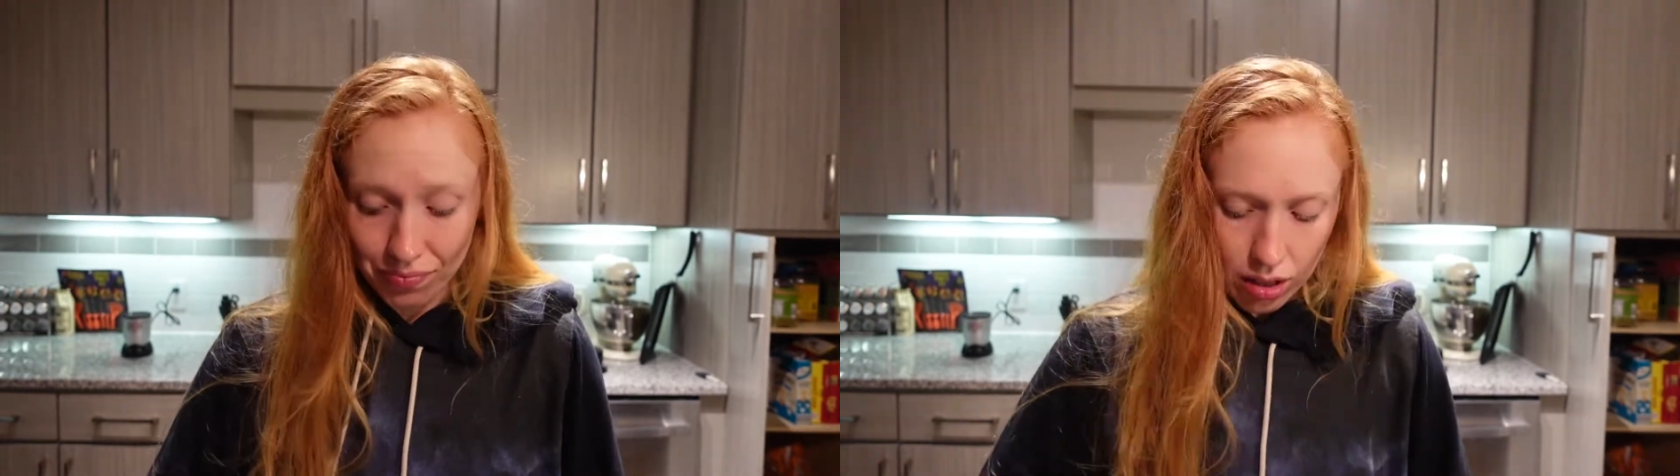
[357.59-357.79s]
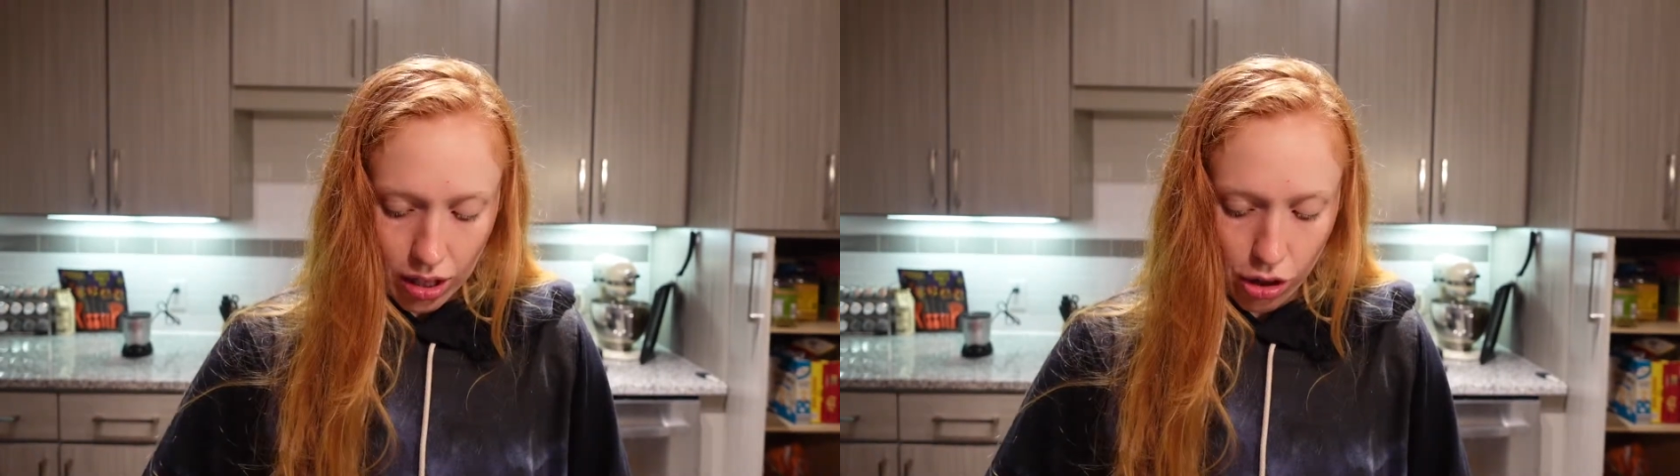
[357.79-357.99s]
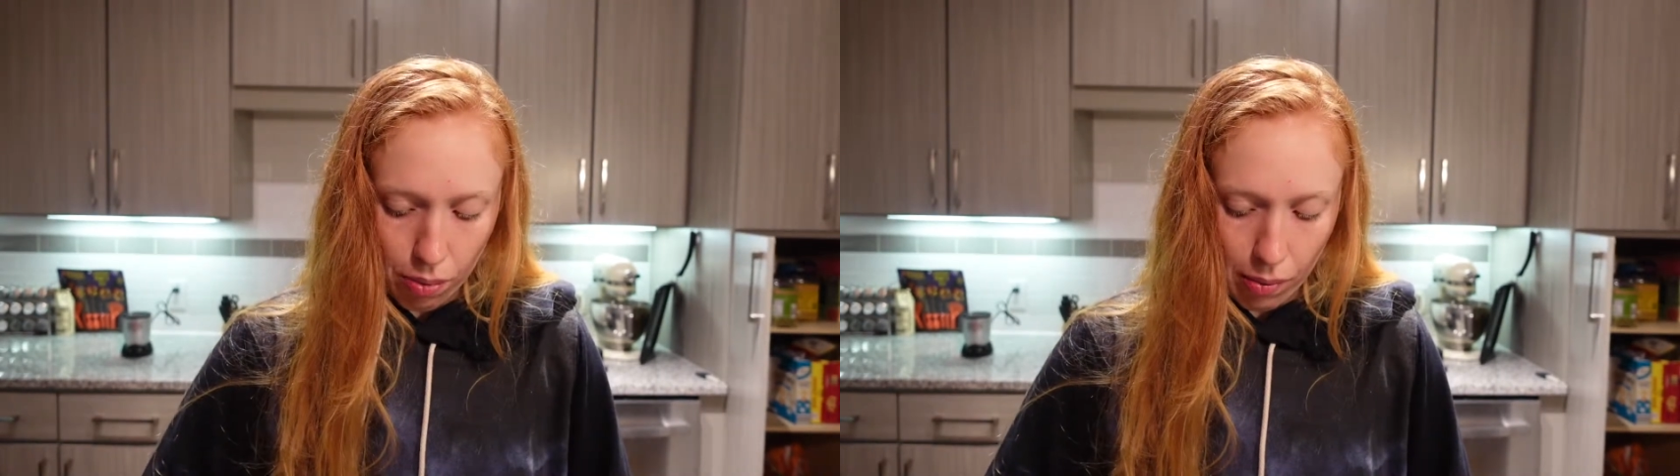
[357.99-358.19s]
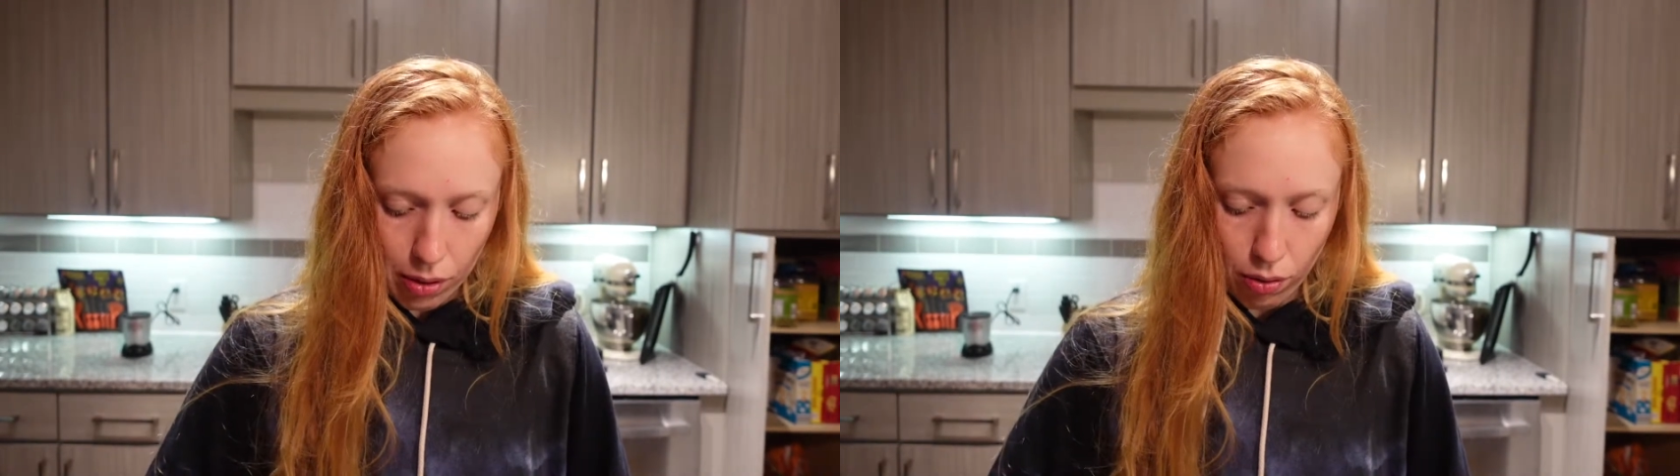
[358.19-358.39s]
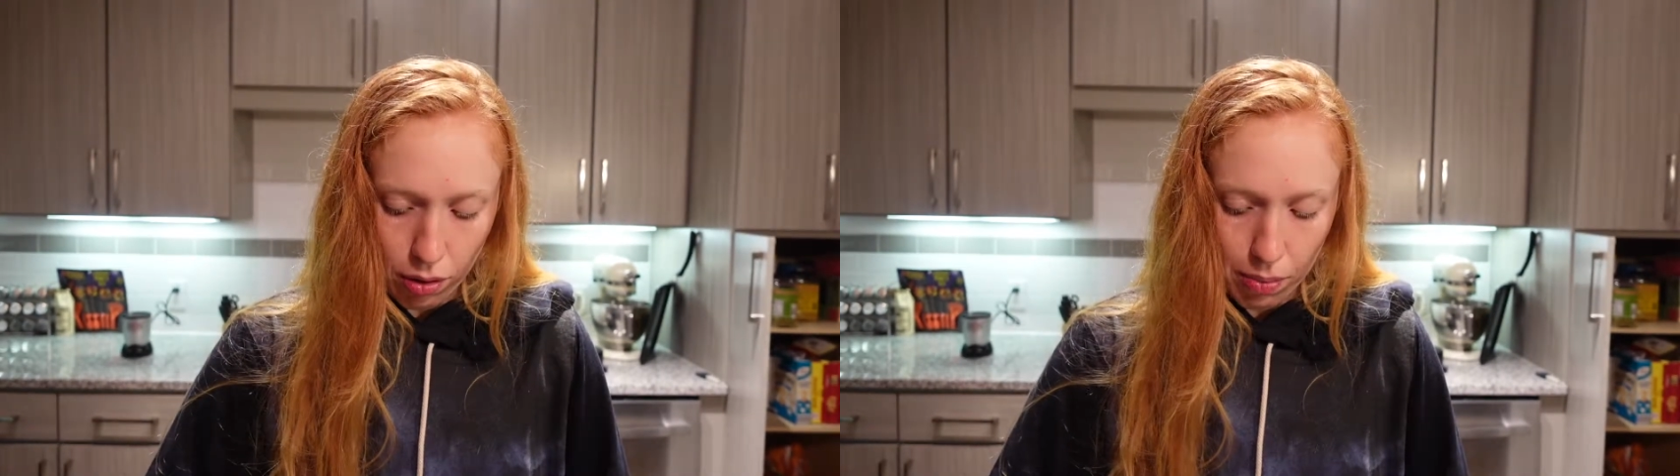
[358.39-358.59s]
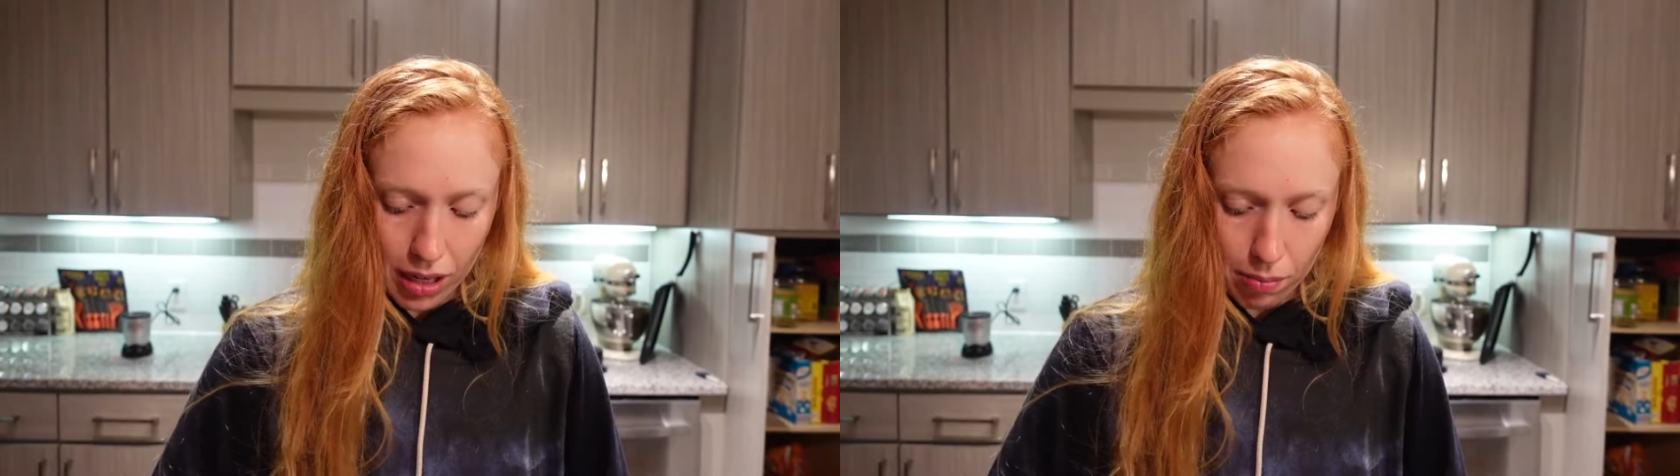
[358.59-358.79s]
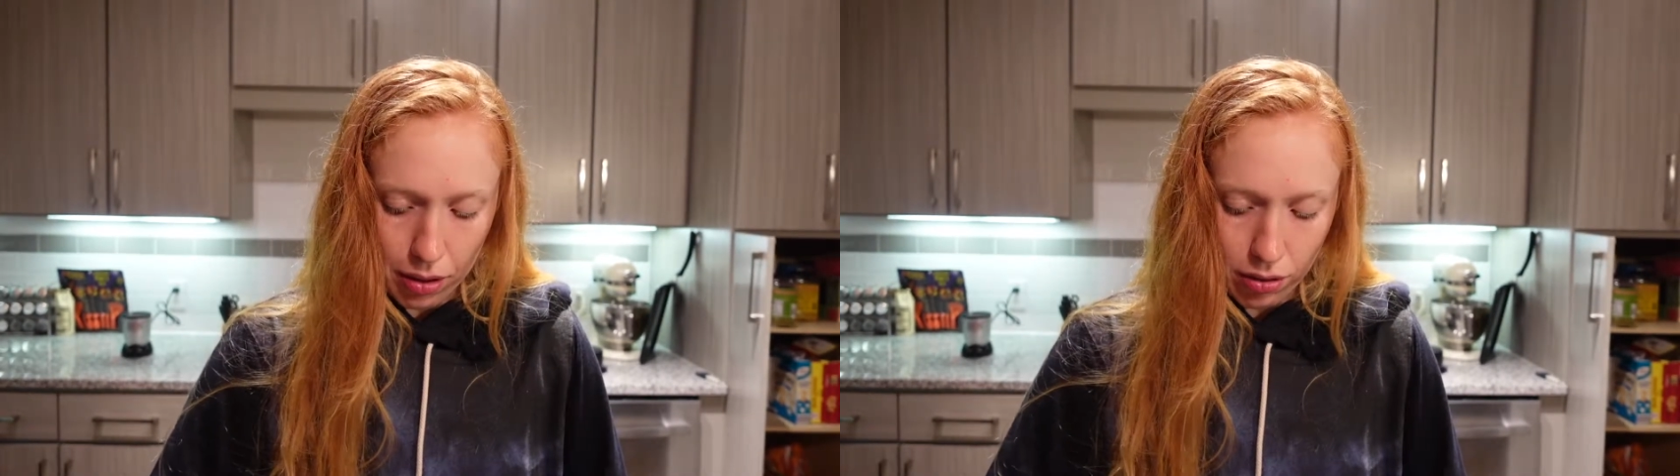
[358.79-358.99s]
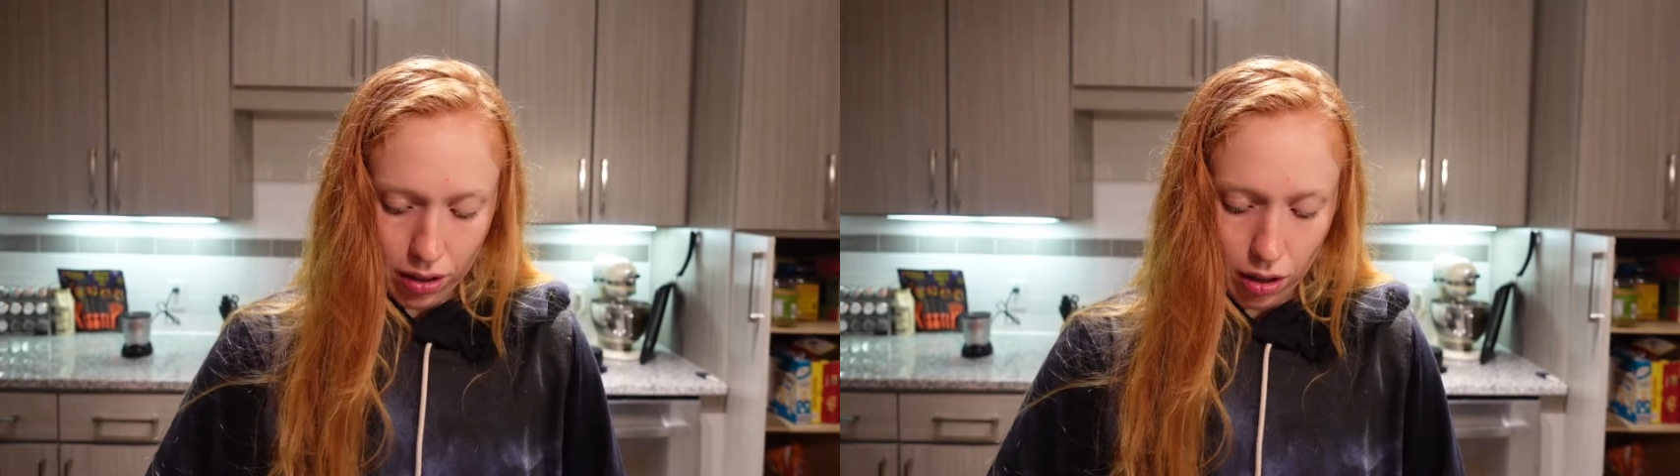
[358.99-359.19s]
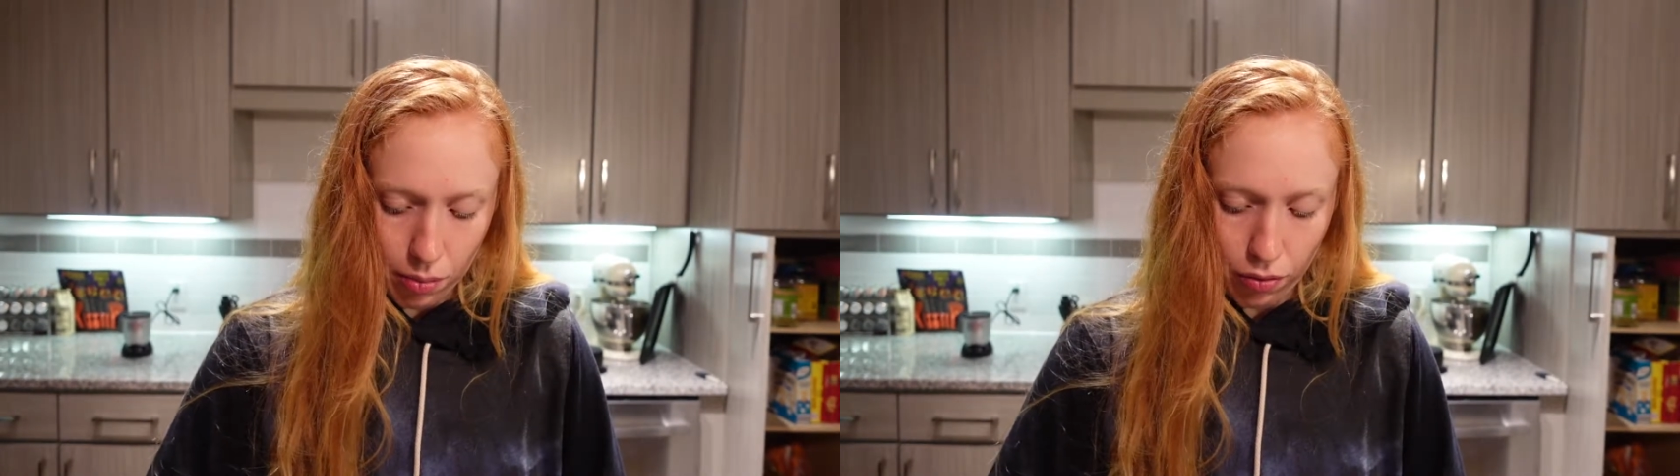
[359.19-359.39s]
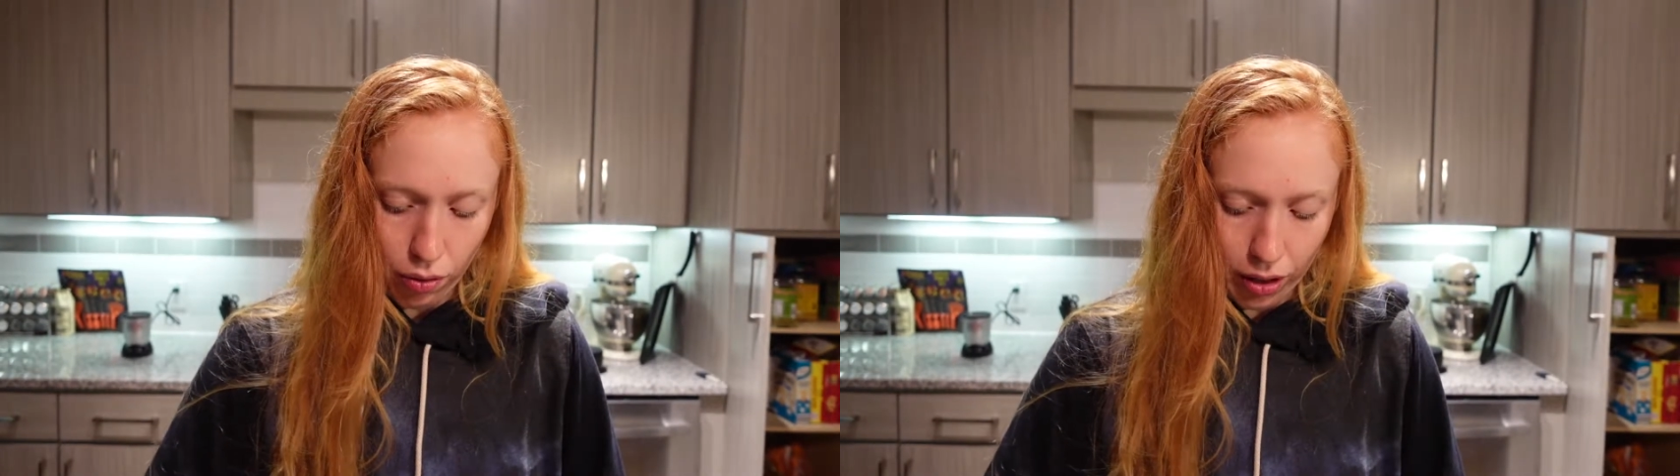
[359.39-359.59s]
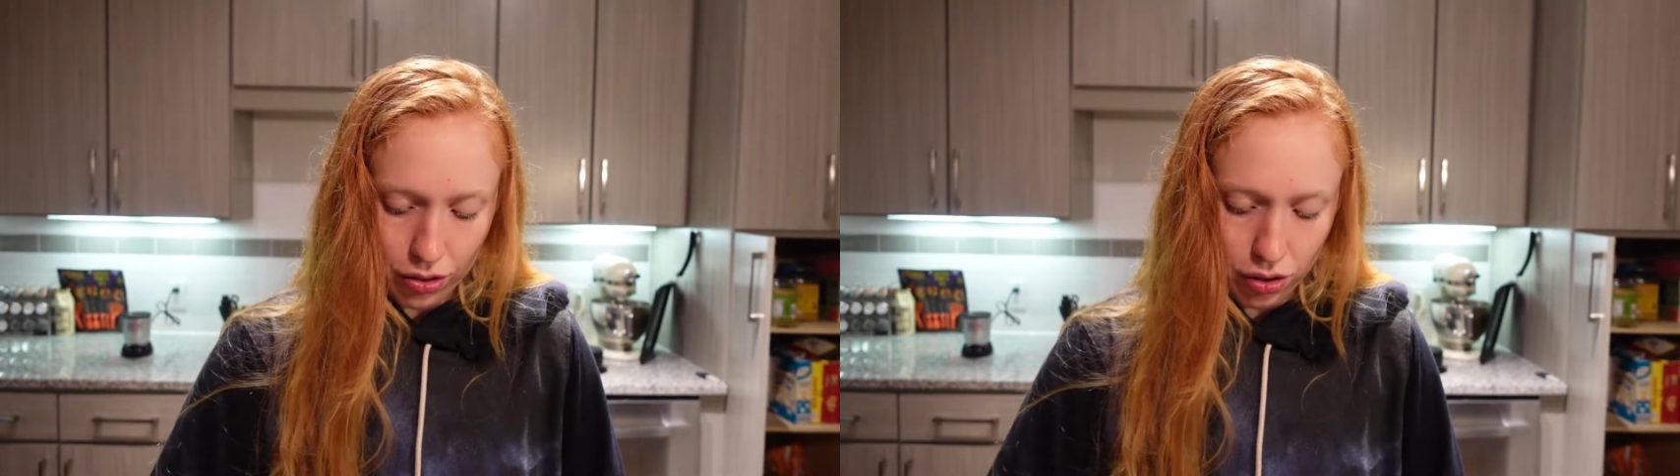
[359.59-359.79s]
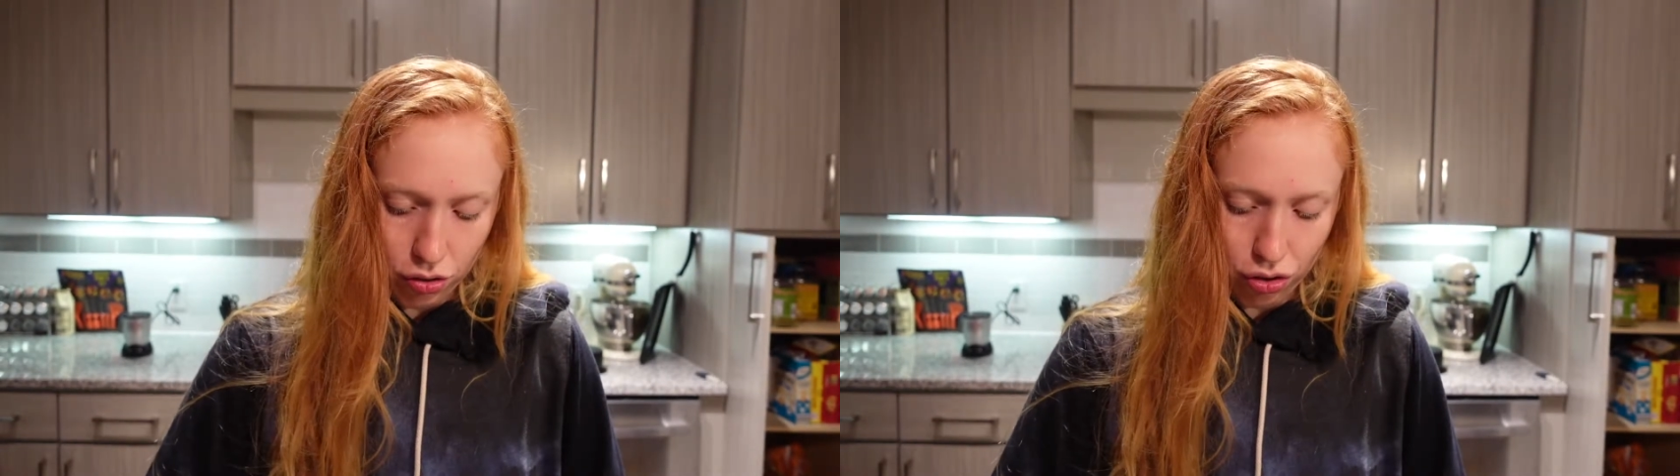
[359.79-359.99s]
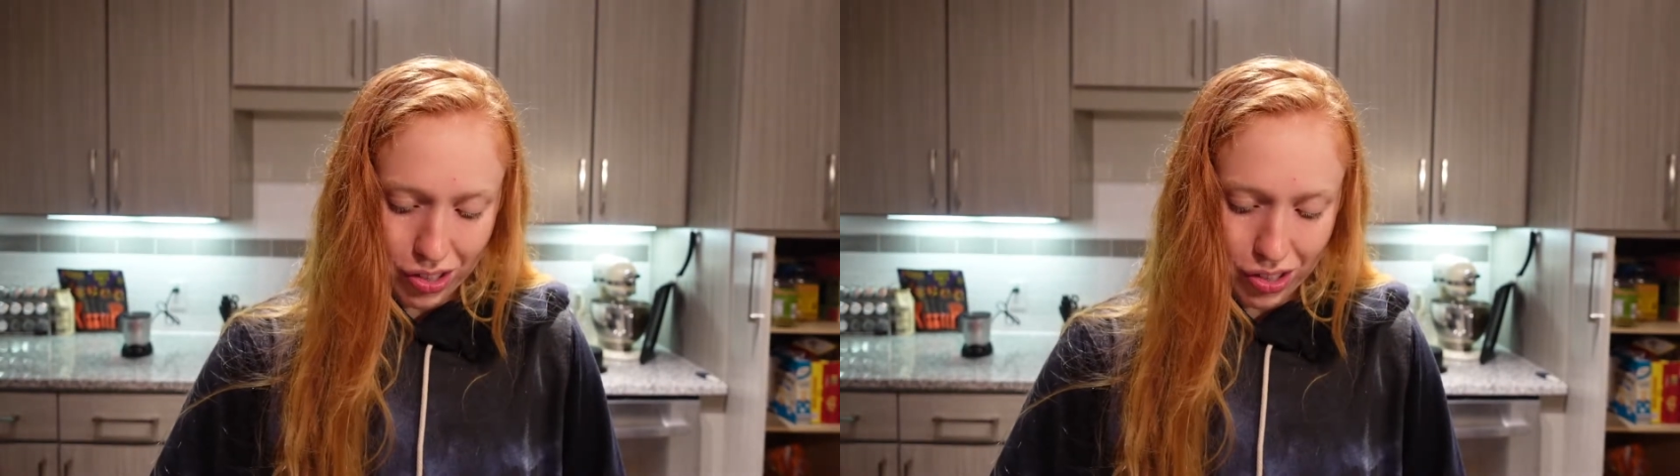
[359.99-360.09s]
I should probably throw the peanut butter in there before I start just